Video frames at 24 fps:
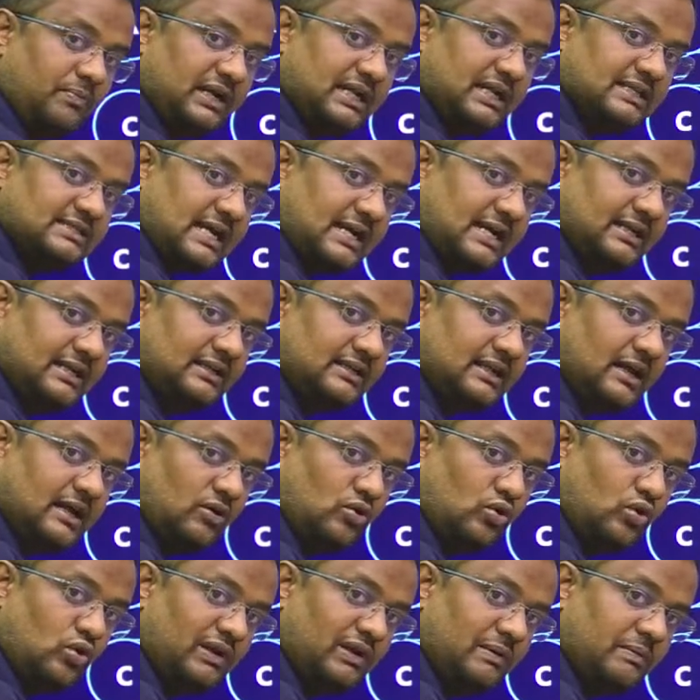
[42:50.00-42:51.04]
deciding now
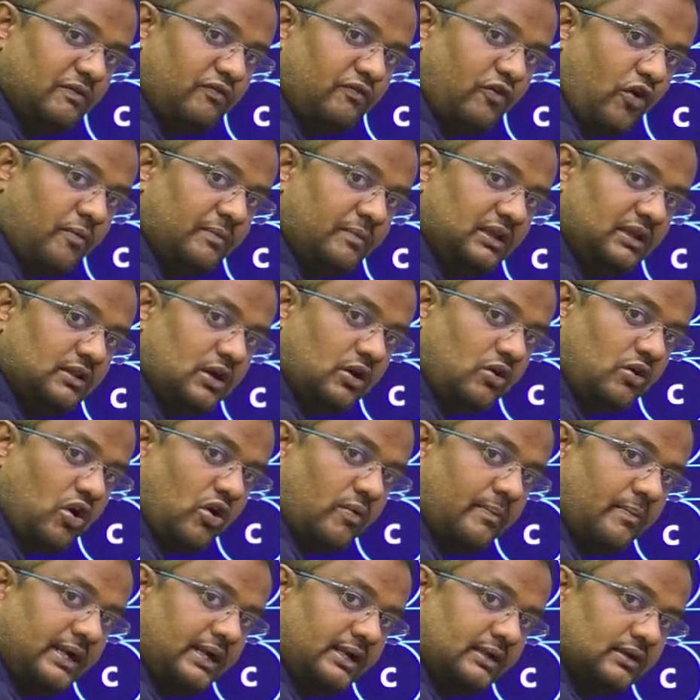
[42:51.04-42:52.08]
who will be forming the
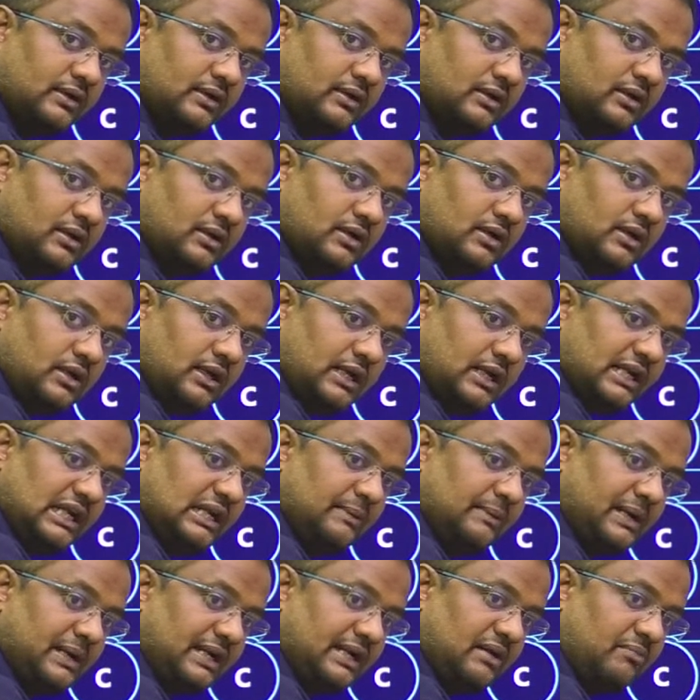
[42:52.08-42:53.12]
government.
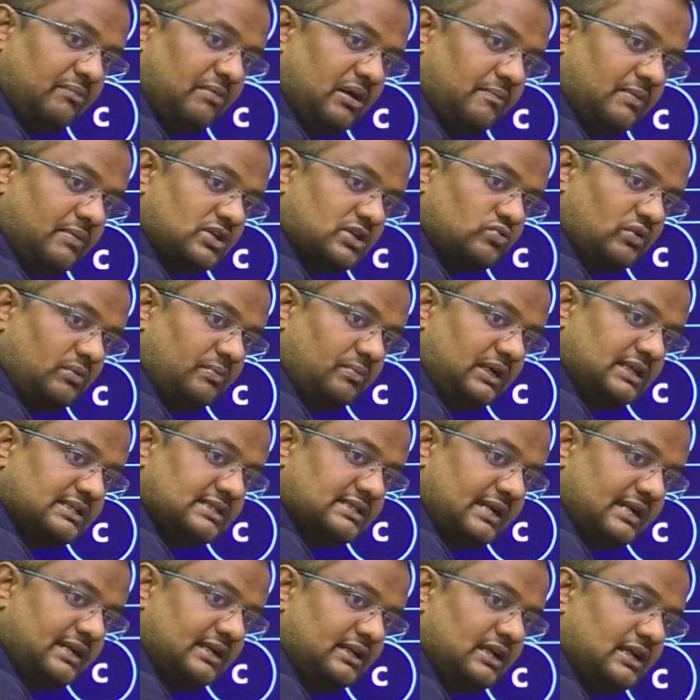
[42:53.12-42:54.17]
Independent members will be
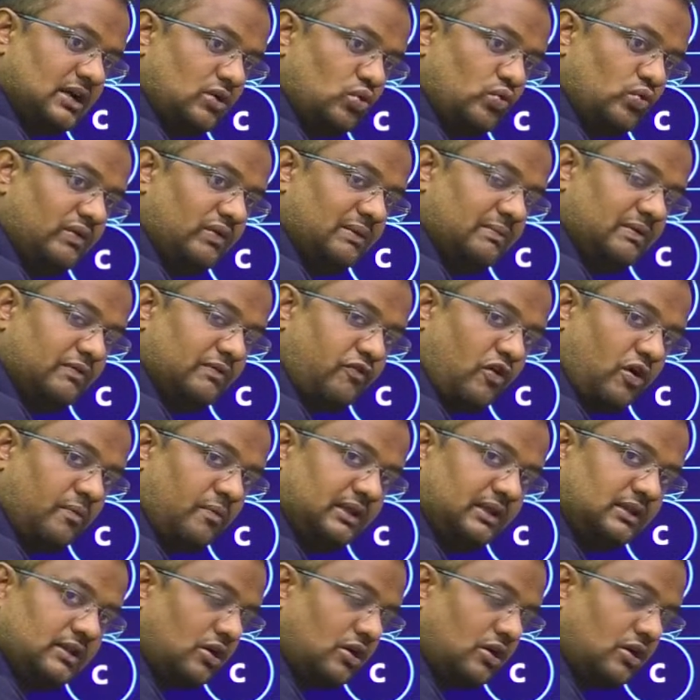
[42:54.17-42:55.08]
deciding now who will be forming the